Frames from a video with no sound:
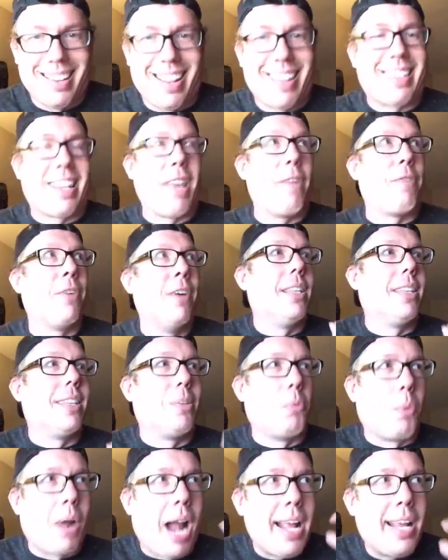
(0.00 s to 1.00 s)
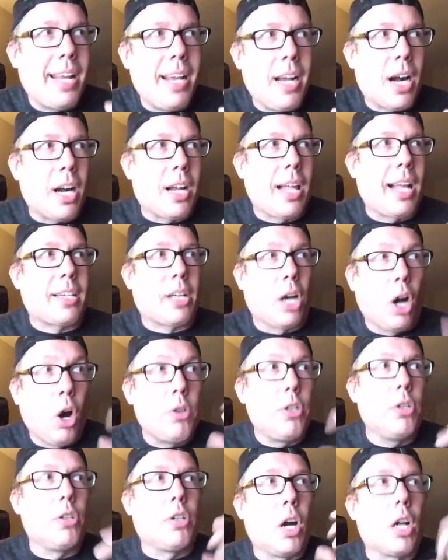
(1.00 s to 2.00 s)
Like if when I hear like, oh,
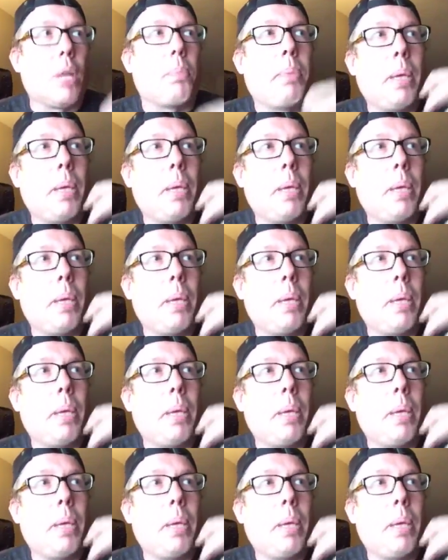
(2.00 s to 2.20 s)
you go to